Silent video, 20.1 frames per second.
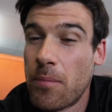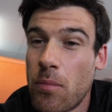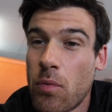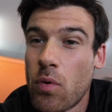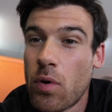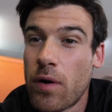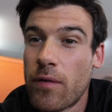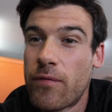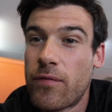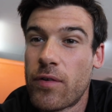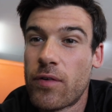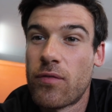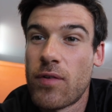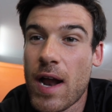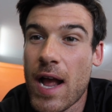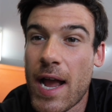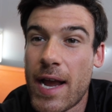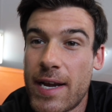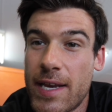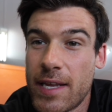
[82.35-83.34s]
More
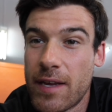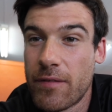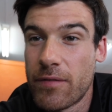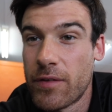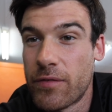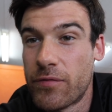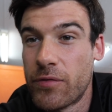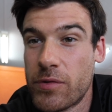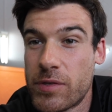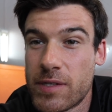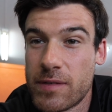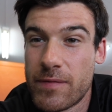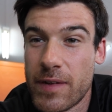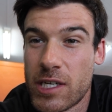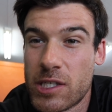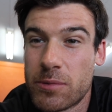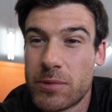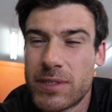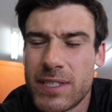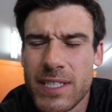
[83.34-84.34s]
variety of the fruits and
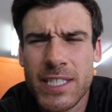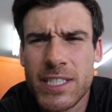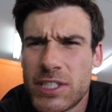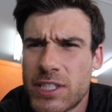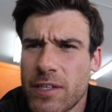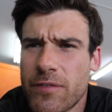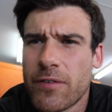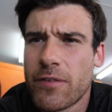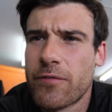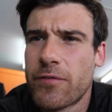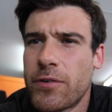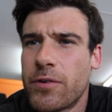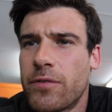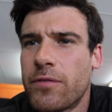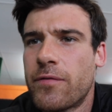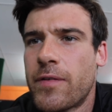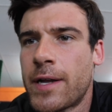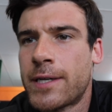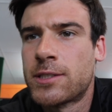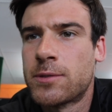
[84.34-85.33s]
vegetables. Each different fruit
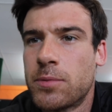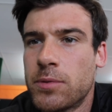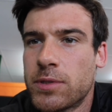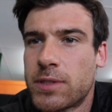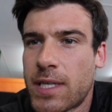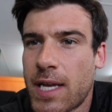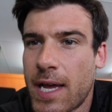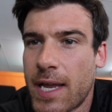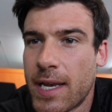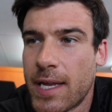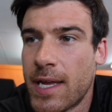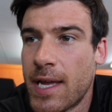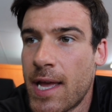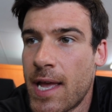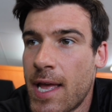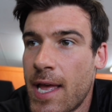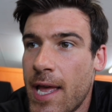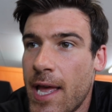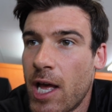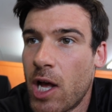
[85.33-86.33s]
and vegetables kind of
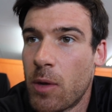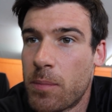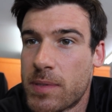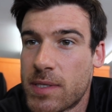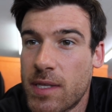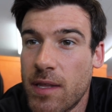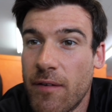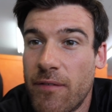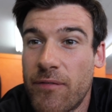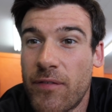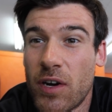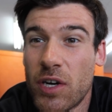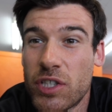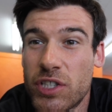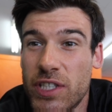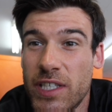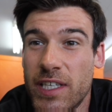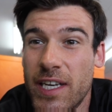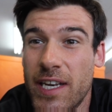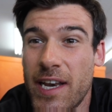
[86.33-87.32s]
helps the
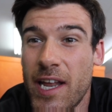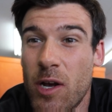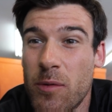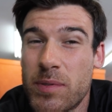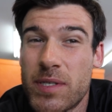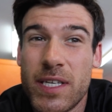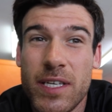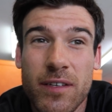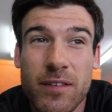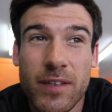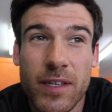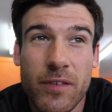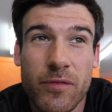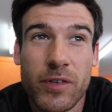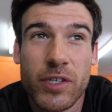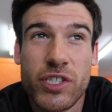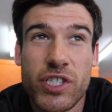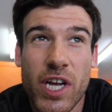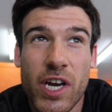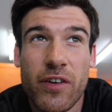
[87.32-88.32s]
function and helps heal and
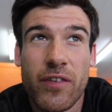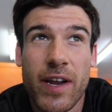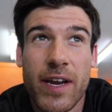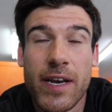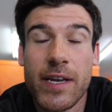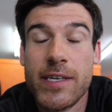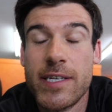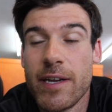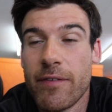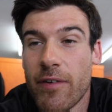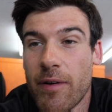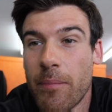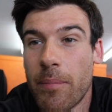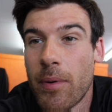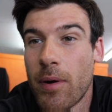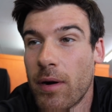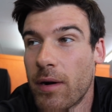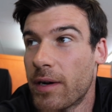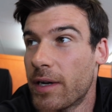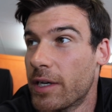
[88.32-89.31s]
regenerate a different
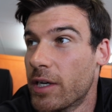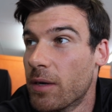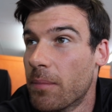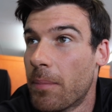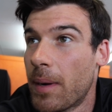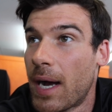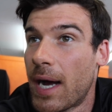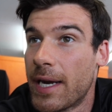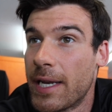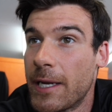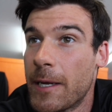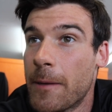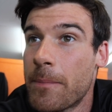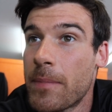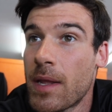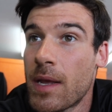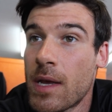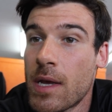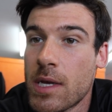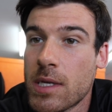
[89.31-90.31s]
part in your body.
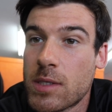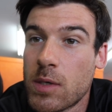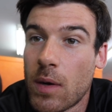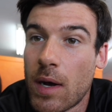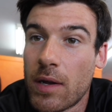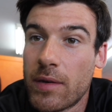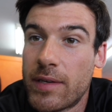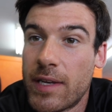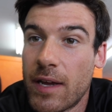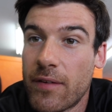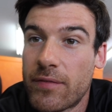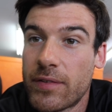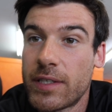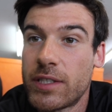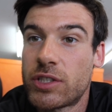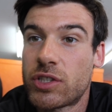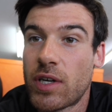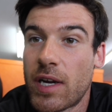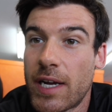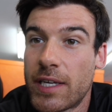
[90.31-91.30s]
So I'll
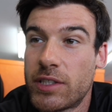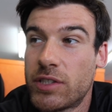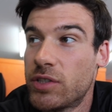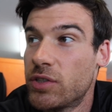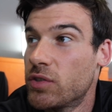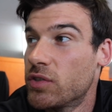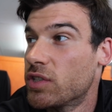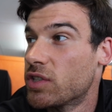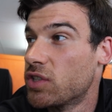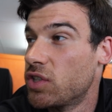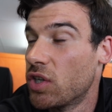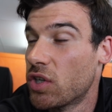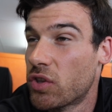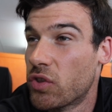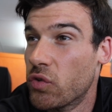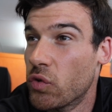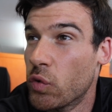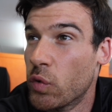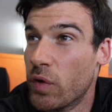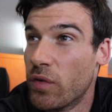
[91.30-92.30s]
definitely try to just
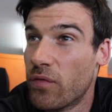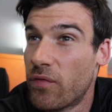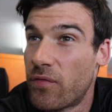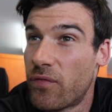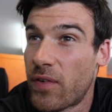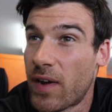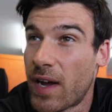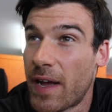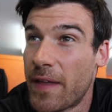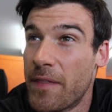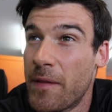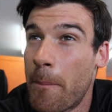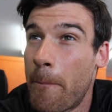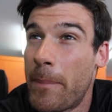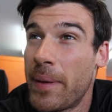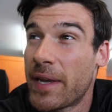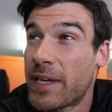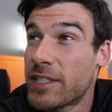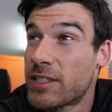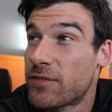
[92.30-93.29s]
look through and find the
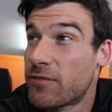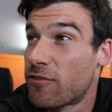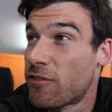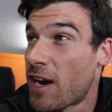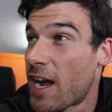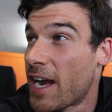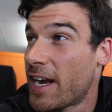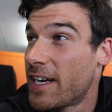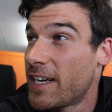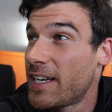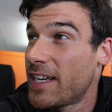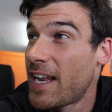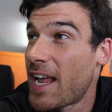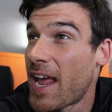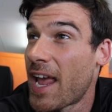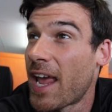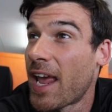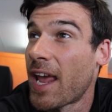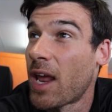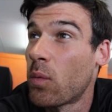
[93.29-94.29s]
biggest variety
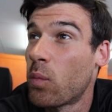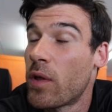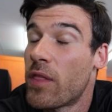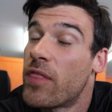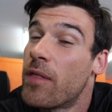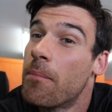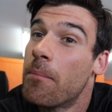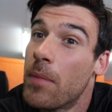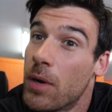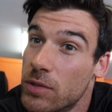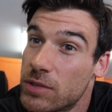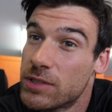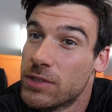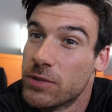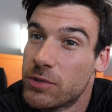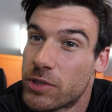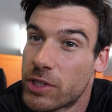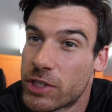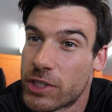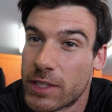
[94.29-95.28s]
and with the most
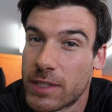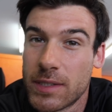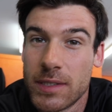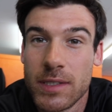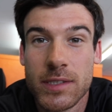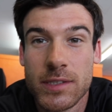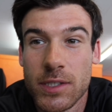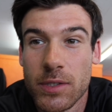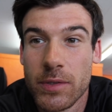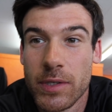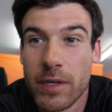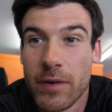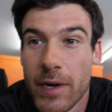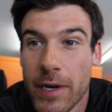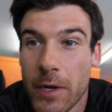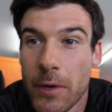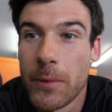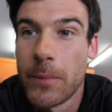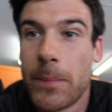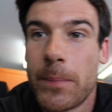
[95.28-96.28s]
nutrition. So here
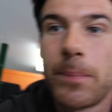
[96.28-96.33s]
I go.